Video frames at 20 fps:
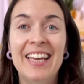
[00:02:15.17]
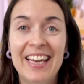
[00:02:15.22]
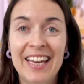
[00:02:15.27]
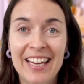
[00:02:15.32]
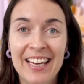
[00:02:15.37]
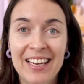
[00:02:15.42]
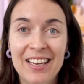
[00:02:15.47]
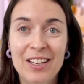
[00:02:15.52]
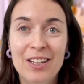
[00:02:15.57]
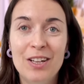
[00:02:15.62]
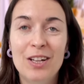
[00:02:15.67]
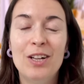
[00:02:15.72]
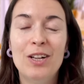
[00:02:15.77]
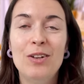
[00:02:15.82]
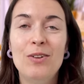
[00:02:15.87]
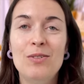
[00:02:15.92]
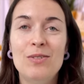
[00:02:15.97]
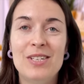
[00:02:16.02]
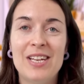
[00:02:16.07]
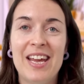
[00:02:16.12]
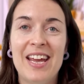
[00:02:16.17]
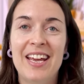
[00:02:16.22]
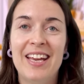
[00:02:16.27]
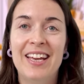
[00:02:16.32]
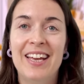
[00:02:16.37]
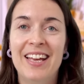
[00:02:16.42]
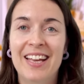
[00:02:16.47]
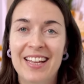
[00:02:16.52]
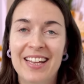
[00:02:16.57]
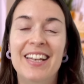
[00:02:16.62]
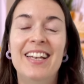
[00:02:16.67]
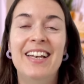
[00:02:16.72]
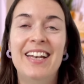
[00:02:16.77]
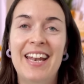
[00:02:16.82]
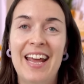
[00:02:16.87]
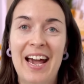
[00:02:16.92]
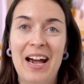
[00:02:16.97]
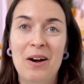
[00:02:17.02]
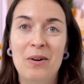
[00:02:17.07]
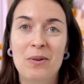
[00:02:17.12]
including
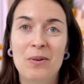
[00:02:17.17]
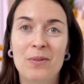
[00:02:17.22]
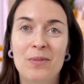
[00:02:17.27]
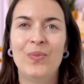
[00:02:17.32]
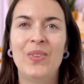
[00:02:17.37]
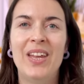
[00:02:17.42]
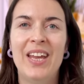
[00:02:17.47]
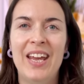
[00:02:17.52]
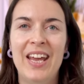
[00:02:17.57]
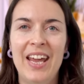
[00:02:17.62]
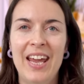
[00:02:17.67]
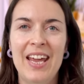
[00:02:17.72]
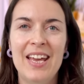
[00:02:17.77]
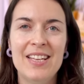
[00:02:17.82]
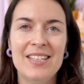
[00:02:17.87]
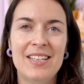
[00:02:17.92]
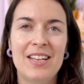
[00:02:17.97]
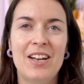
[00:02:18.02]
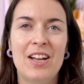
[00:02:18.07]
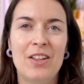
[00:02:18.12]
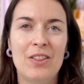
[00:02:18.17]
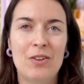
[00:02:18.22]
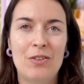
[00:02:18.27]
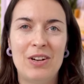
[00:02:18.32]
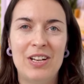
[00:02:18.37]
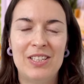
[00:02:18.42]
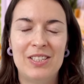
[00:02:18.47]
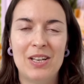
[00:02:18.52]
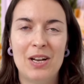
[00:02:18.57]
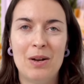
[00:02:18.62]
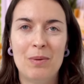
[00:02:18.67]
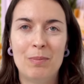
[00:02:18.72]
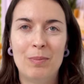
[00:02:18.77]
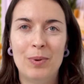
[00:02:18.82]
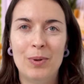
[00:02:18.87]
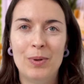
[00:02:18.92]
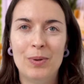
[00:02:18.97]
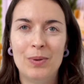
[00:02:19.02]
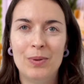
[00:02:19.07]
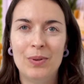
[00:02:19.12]
now. Here's another
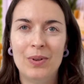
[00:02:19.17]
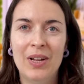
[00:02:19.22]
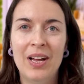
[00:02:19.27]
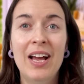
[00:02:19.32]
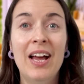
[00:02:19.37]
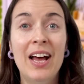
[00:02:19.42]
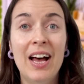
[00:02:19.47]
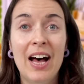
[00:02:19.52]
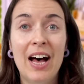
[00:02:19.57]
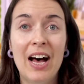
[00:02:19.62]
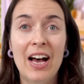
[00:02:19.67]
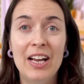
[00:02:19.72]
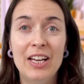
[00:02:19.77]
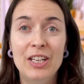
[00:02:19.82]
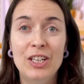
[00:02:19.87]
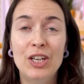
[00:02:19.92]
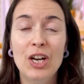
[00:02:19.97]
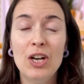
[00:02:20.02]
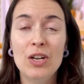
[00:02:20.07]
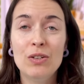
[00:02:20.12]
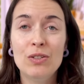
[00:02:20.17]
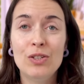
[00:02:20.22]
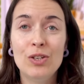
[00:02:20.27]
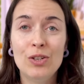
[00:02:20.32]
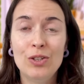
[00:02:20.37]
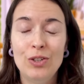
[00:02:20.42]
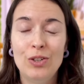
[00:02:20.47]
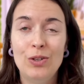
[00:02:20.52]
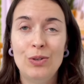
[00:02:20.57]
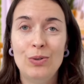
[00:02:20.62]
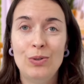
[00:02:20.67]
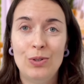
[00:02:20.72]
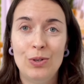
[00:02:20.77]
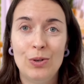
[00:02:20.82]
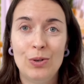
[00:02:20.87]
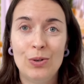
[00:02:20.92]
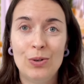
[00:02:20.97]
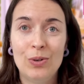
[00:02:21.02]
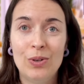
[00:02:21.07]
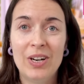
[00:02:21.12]
example. I go to New
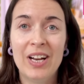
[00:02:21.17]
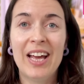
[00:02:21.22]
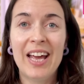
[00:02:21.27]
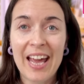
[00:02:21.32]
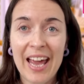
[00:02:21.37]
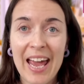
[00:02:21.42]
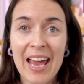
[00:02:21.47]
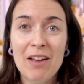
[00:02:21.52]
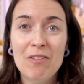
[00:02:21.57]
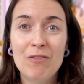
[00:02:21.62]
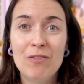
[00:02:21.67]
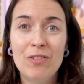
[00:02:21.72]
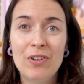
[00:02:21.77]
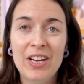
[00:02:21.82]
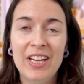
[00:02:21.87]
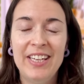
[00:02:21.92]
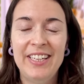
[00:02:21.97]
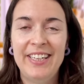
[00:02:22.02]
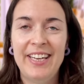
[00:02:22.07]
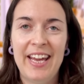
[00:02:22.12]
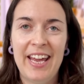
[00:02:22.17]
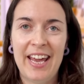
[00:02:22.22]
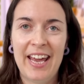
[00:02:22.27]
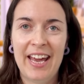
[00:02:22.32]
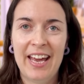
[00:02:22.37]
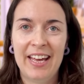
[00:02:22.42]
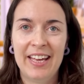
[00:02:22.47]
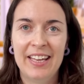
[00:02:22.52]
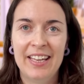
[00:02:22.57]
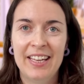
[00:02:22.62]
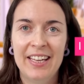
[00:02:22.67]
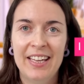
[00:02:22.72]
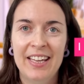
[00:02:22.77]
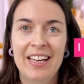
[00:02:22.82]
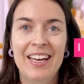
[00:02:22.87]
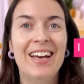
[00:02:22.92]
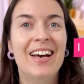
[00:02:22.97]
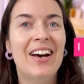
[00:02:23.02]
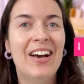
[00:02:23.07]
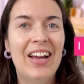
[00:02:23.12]
York every year.
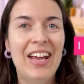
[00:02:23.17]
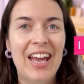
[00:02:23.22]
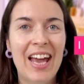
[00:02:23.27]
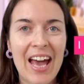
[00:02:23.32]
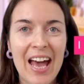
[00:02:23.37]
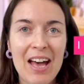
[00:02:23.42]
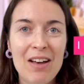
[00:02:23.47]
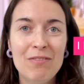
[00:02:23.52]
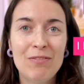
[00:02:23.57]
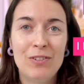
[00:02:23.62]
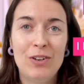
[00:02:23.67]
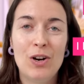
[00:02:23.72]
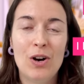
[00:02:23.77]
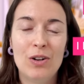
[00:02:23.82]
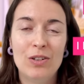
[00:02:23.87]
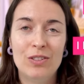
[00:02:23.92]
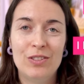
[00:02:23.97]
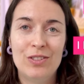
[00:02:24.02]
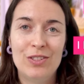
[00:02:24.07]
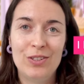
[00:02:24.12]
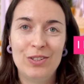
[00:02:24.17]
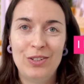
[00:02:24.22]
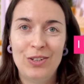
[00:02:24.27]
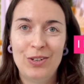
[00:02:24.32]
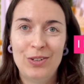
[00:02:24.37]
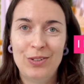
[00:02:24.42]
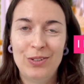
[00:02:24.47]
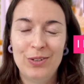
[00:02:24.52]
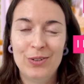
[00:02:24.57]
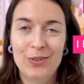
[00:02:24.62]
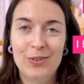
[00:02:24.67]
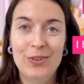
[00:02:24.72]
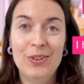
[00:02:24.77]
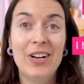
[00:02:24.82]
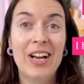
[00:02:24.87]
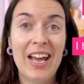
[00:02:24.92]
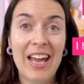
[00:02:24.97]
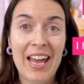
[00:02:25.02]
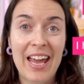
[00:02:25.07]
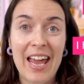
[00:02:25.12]
I have gone to New
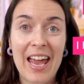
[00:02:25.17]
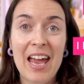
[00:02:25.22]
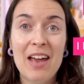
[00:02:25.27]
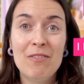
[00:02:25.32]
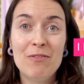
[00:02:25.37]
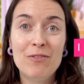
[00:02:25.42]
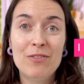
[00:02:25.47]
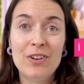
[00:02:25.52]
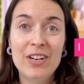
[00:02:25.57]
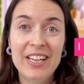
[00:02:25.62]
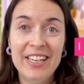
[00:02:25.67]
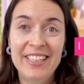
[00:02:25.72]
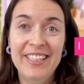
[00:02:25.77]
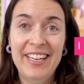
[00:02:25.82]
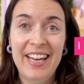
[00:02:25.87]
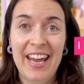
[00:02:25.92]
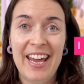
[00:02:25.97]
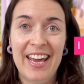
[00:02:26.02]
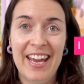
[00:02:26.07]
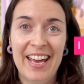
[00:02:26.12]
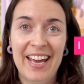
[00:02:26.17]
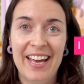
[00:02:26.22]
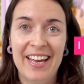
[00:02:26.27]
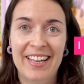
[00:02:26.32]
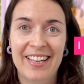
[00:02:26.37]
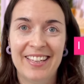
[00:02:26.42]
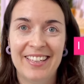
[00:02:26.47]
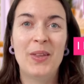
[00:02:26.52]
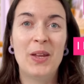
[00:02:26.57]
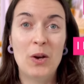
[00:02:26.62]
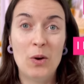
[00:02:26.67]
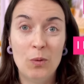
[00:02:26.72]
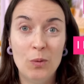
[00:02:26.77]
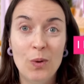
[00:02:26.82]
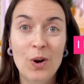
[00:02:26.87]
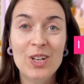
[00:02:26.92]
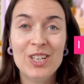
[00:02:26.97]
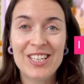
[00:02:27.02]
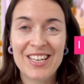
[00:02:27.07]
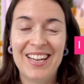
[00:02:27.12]
York every year.
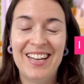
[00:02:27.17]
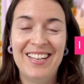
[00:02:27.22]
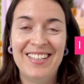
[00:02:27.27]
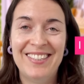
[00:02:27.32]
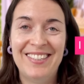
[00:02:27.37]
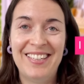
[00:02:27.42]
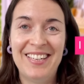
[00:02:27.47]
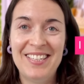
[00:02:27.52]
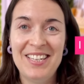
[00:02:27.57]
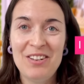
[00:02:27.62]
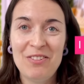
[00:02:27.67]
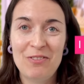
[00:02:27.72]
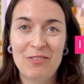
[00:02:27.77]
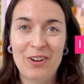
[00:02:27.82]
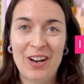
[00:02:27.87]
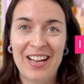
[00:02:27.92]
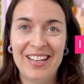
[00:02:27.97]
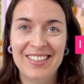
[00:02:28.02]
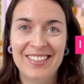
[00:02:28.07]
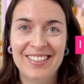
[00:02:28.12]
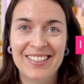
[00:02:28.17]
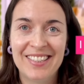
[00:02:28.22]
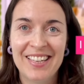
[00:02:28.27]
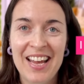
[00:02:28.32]
What is the difference?